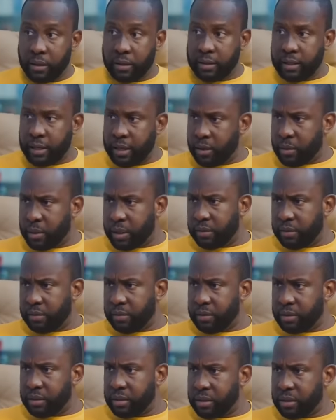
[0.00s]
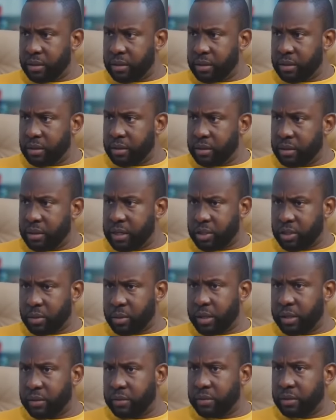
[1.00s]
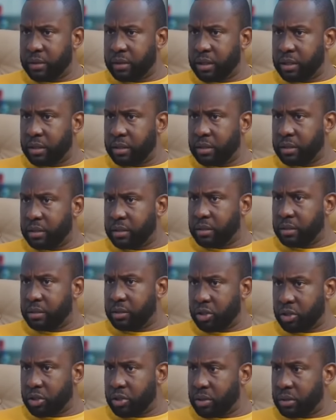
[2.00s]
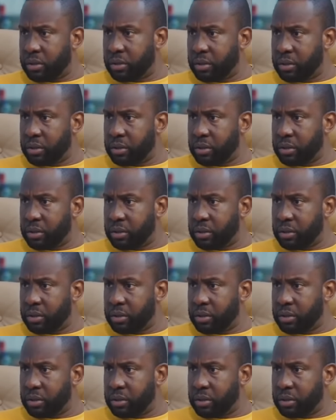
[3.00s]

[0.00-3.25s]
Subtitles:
is that your wife? That's your wife. You're sure?